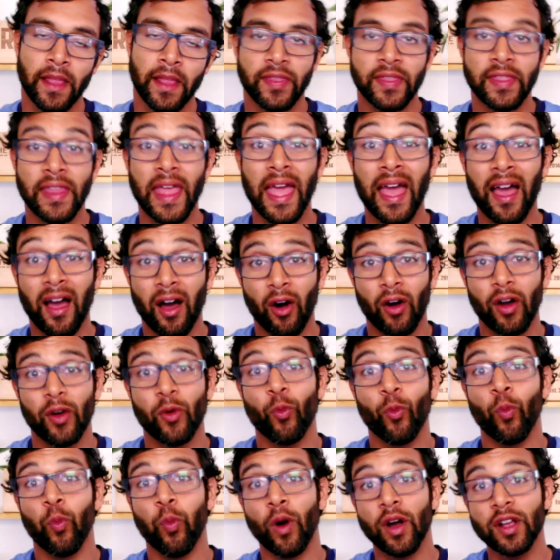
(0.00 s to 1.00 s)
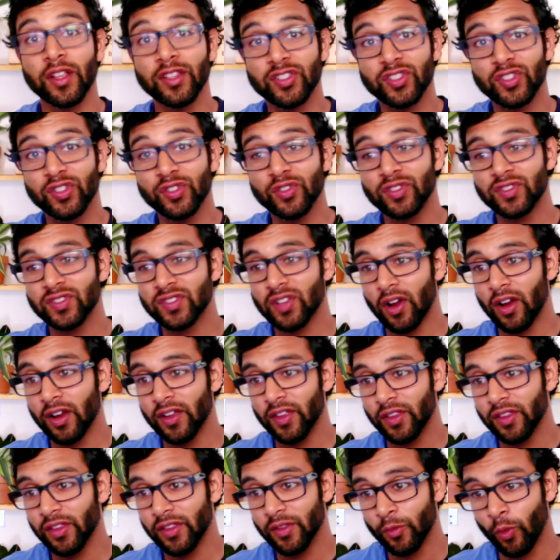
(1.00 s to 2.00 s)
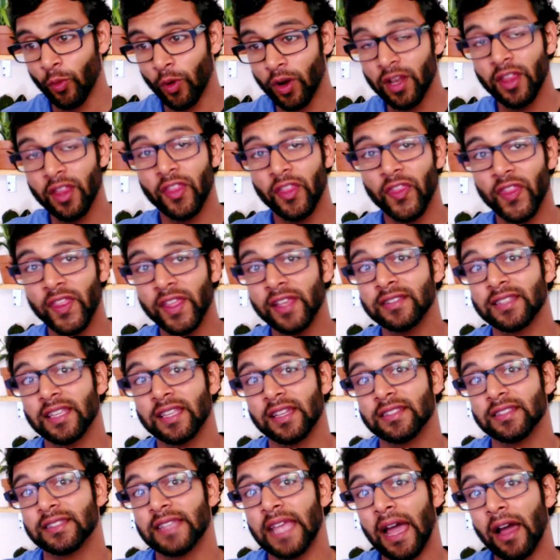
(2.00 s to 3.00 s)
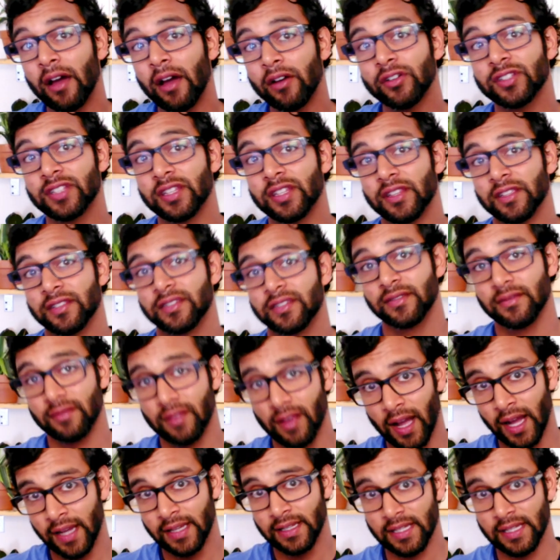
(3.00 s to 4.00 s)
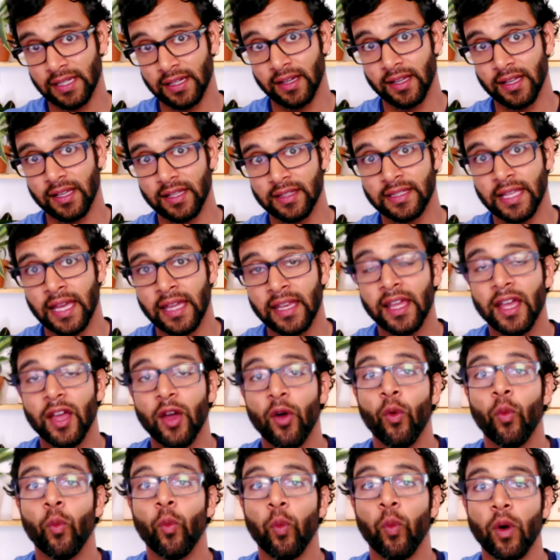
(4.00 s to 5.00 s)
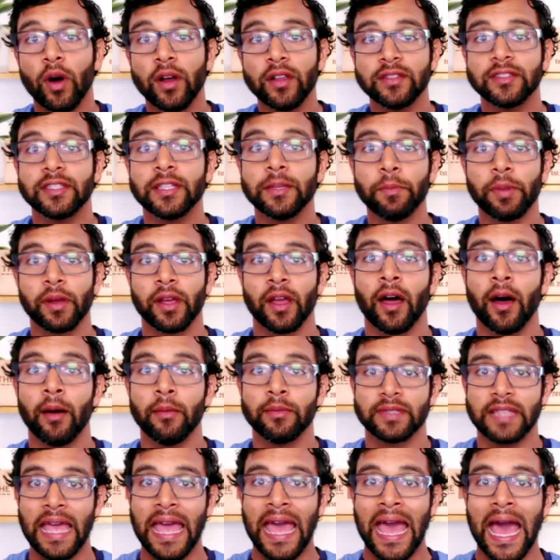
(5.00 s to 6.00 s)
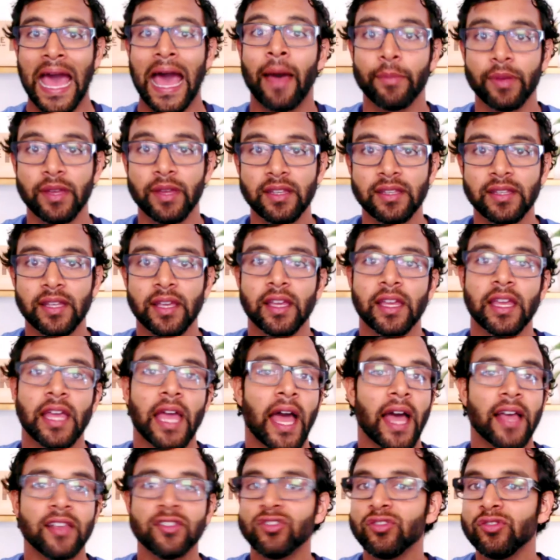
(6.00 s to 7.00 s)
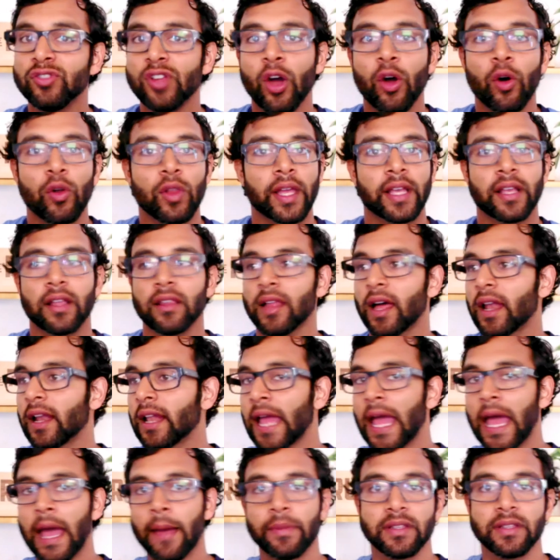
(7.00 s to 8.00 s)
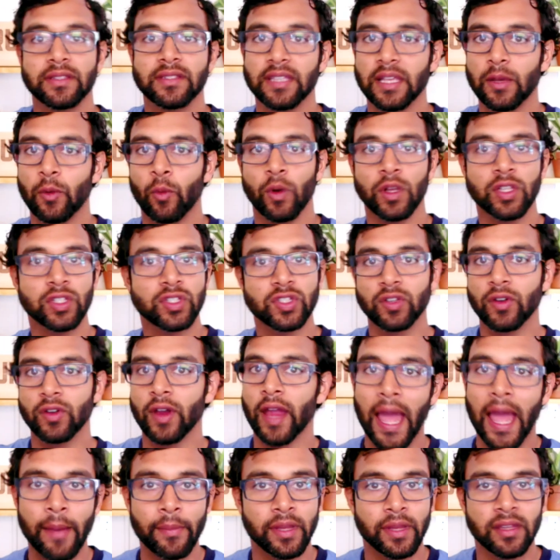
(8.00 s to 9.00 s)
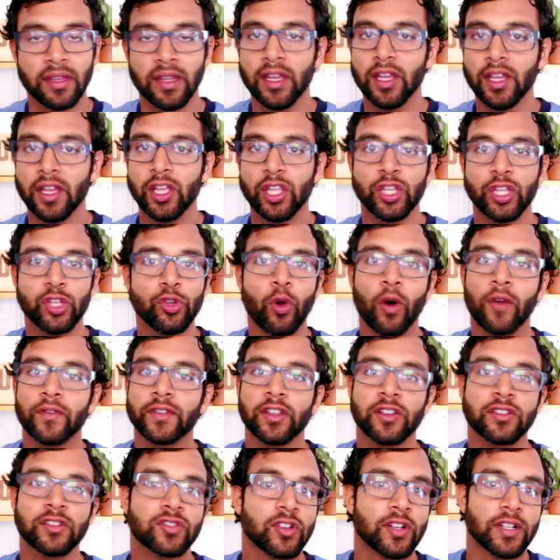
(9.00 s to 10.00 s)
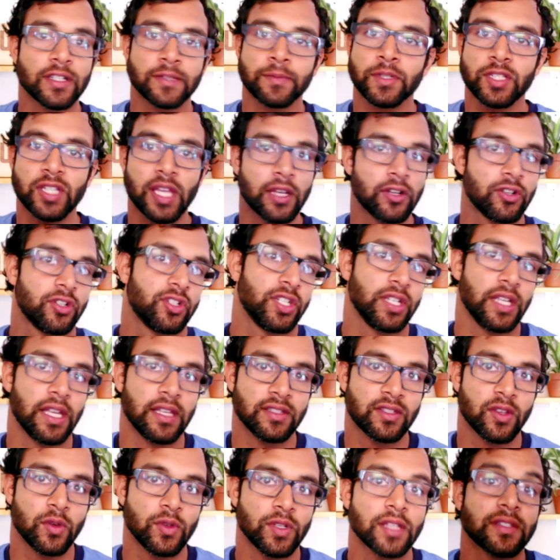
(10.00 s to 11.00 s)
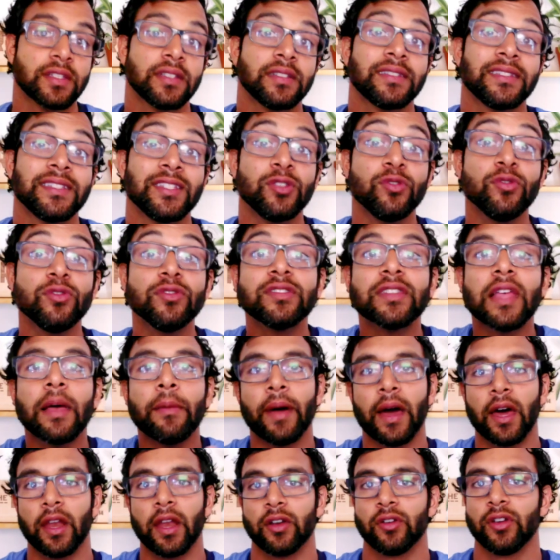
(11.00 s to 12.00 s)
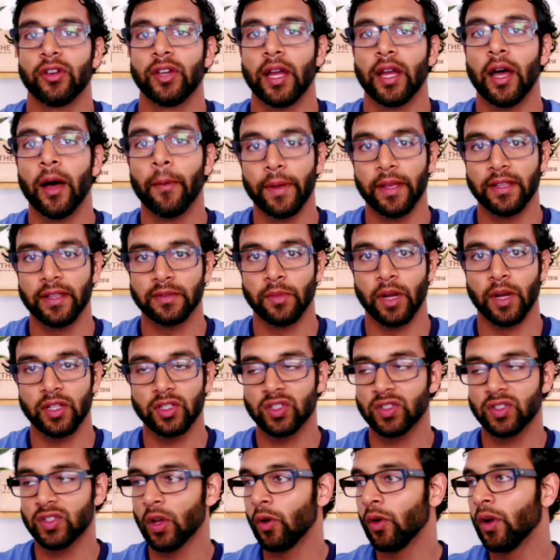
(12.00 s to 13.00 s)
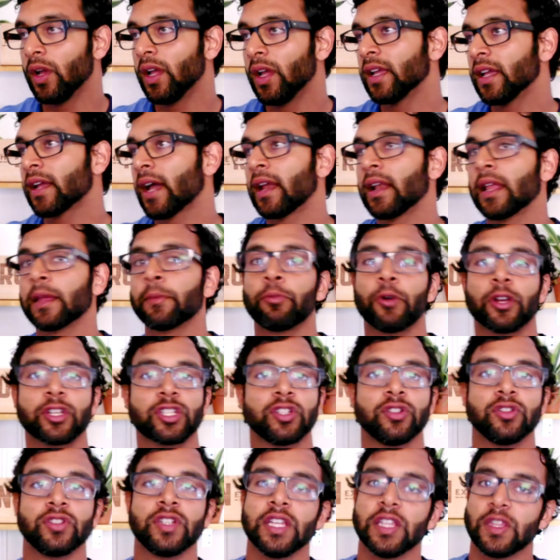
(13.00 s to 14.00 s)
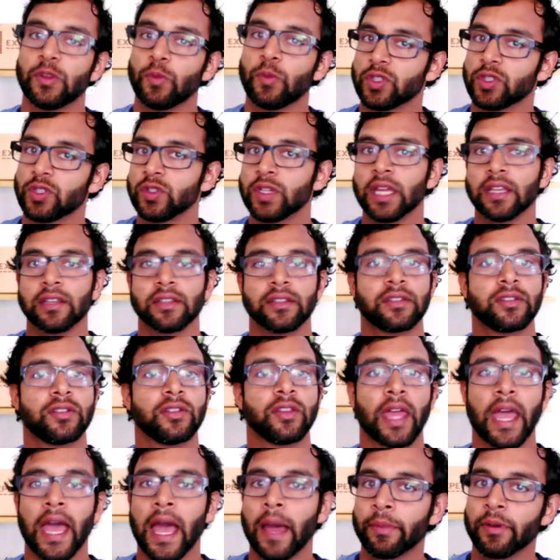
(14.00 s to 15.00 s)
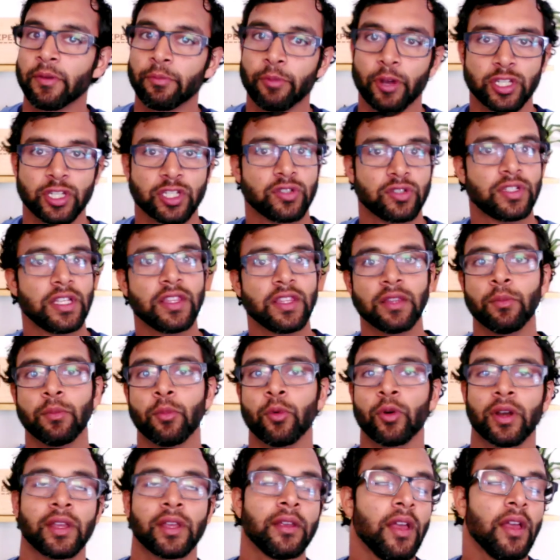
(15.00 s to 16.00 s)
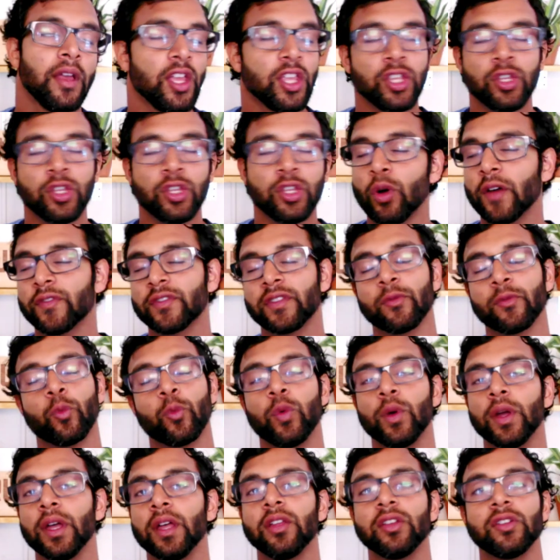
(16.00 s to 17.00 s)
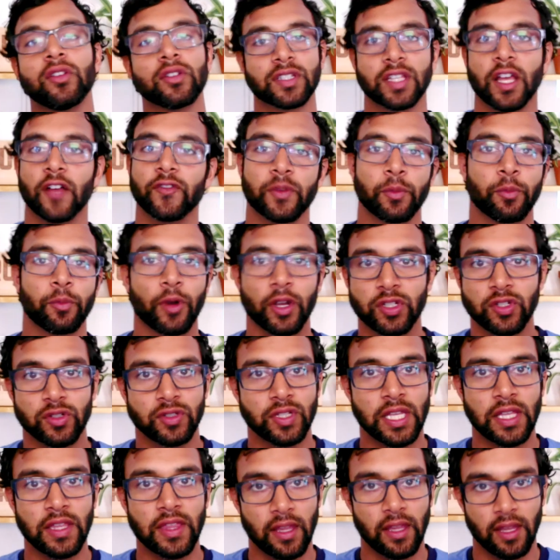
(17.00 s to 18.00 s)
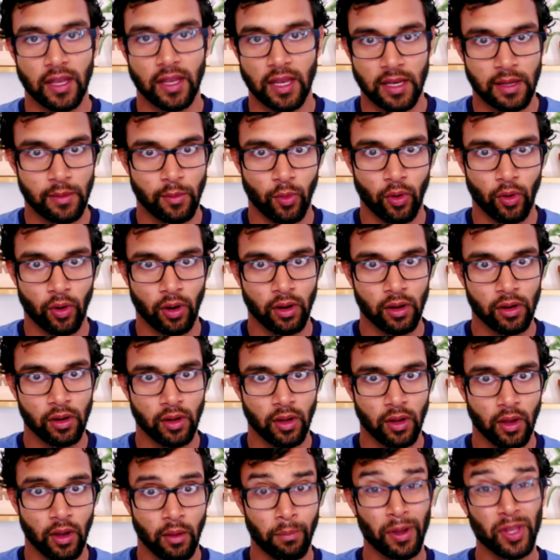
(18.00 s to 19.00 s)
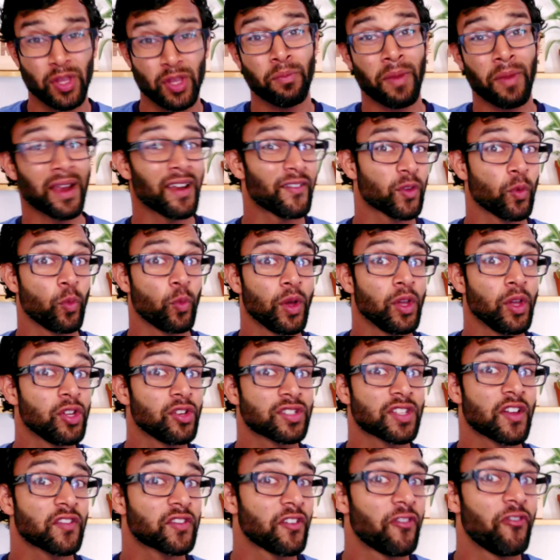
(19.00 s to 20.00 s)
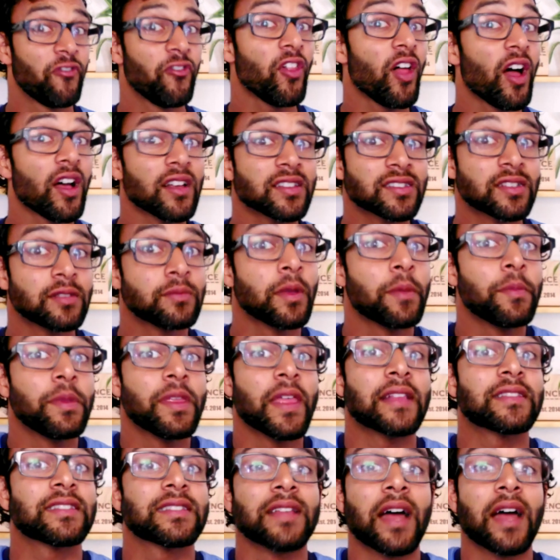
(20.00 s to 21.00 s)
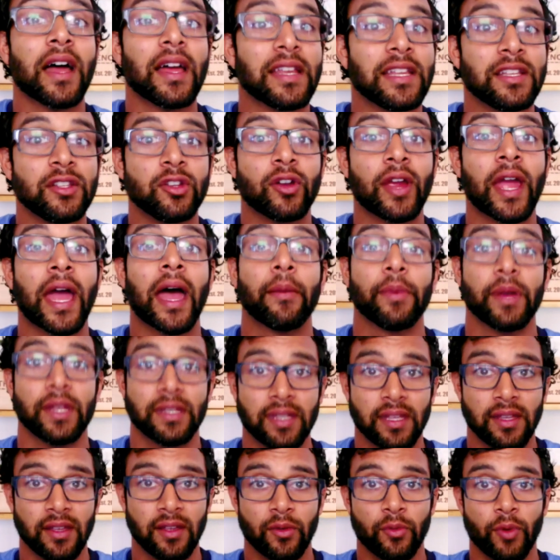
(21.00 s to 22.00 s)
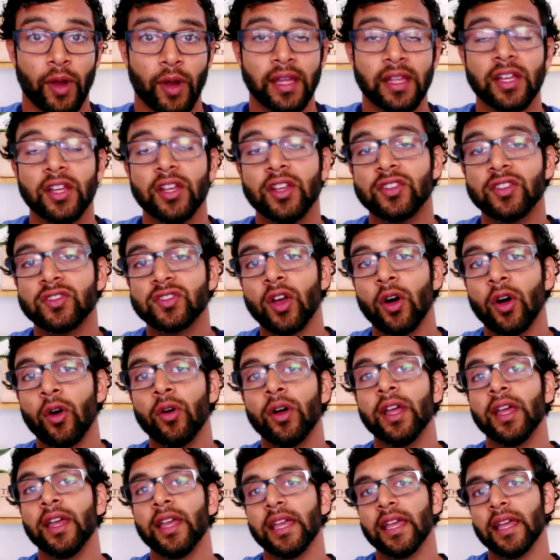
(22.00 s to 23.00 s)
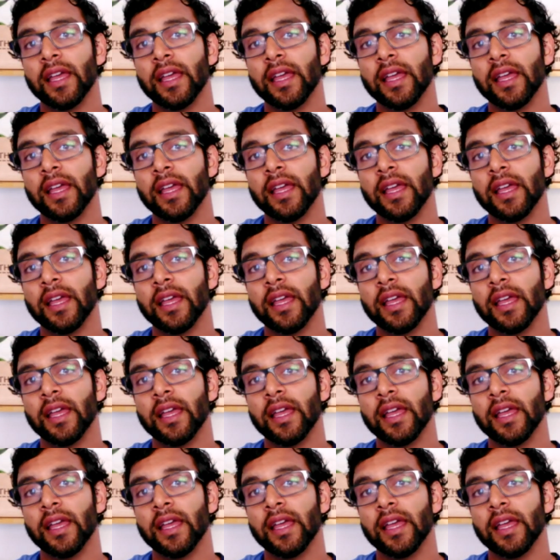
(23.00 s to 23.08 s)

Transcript: Now, once you start, one of the things that is counter to this idea is that once it becomes a habit, as you know, like a lot of habits, once they're a habit, you don't have to exert as much energy, and so it doesn't use that battery up as much. So kind of like brushing your teeth. Once you get into the habit of brushing your teeth in the morning, you don't have to will yourself to brush your teeth anymore, but you might have to will yourself to floss because maybe that's not in your habit, right? So